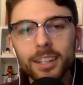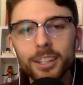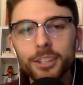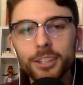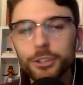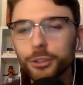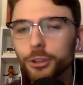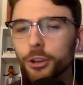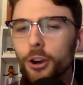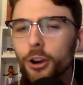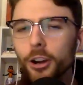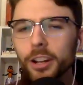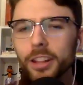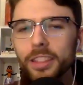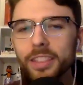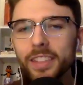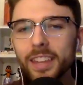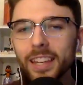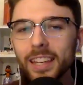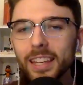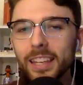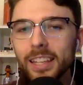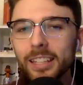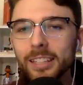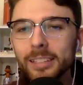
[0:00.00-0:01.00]
So you're already
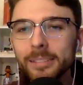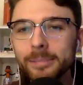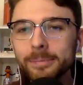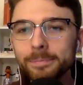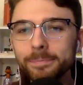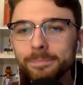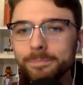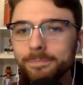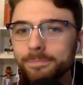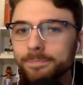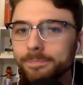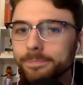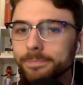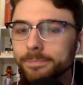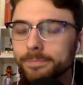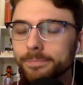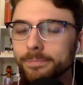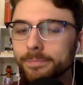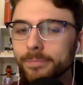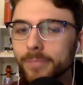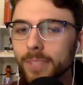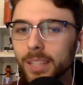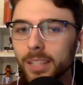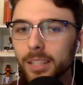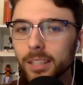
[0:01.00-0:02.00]
thinking,
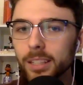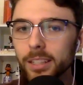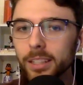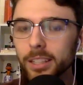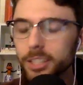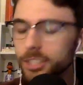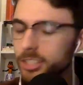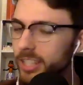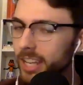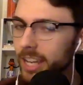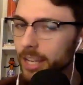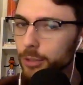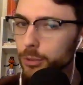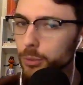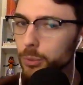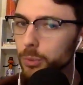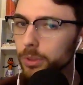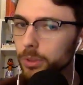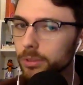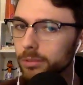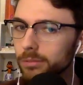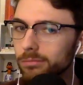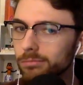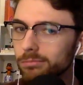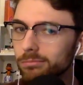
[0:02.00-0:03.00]
you
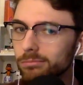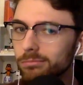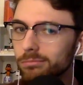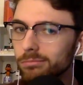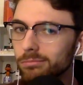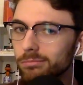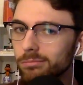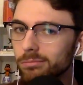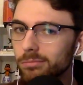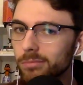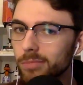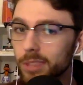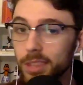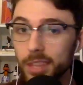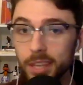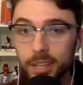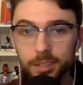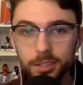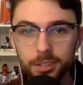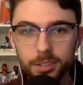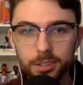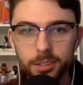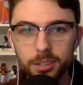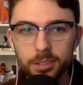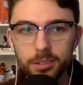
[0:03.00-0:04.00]
scheduled
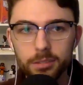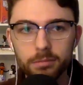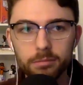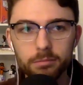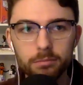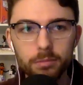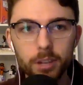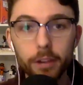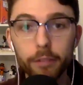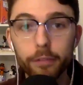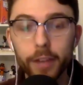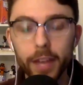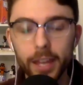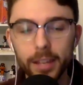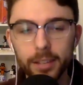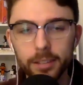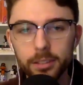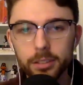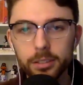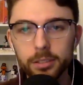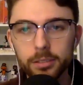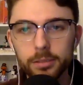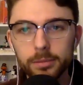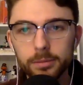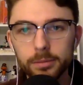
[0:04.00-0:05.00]
this
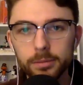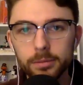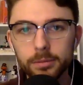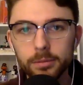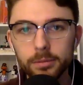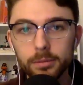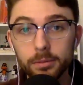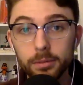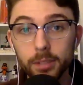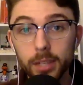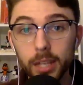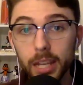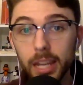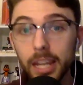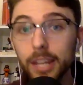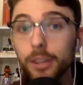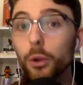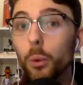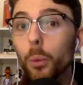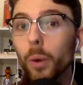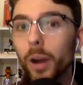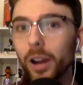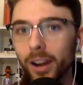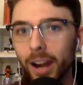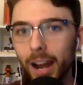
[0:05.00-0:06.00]
event in the
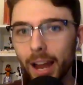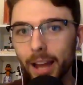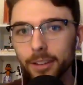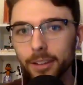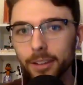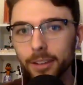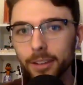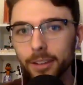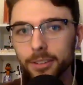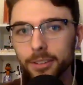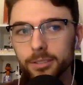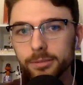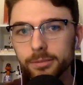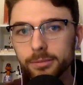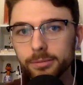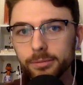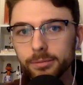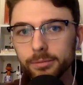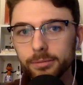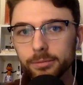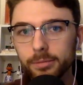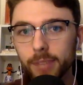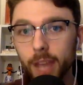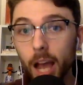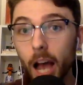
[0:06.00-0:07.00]
warehouse
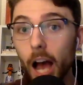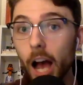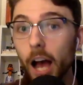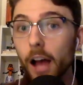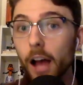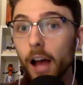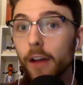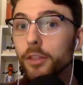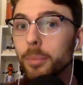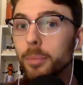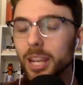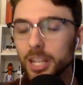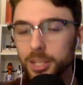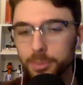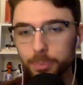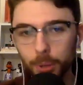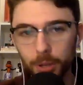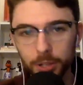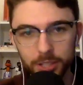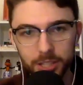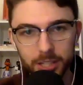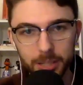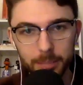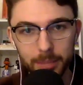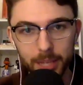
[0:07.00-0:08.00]
of the baseball
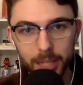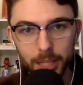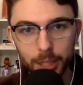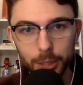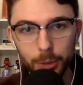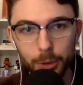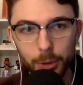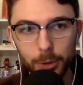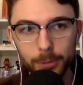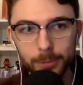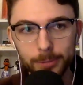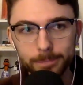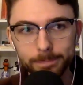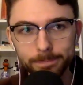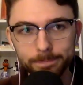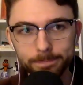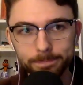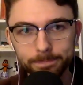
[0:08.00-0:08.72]
team that you own.